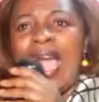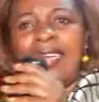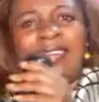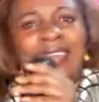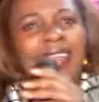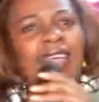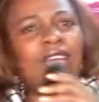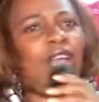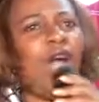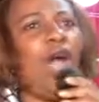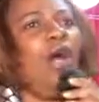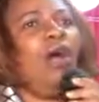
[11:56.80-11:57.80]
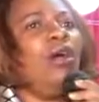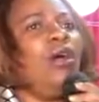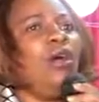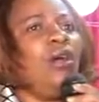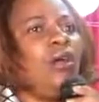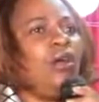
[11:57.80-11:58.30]
I didn't
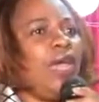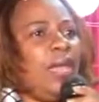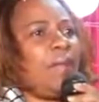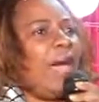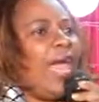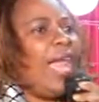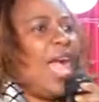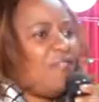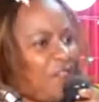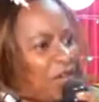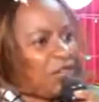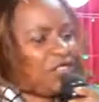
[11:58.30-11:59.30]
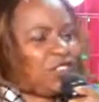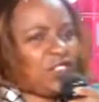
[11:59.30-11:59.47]
know in my life, I would